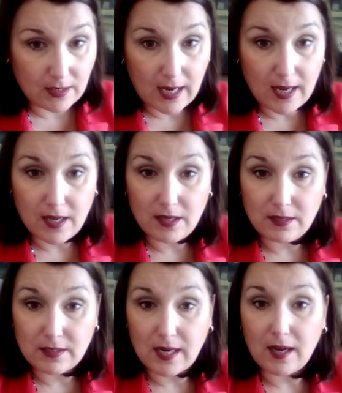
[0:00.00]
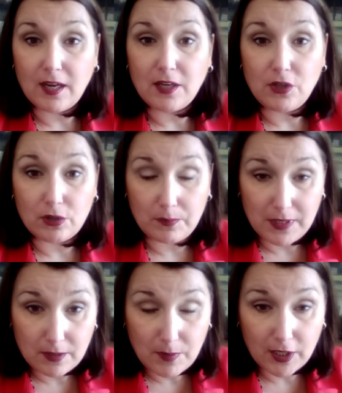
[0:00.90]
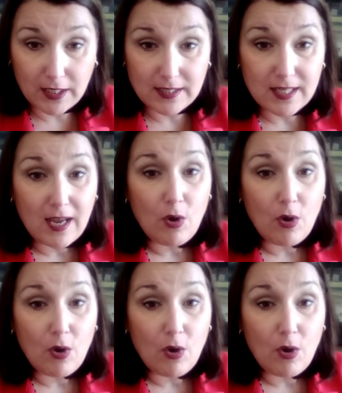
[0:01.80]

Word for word: and uh, European markets,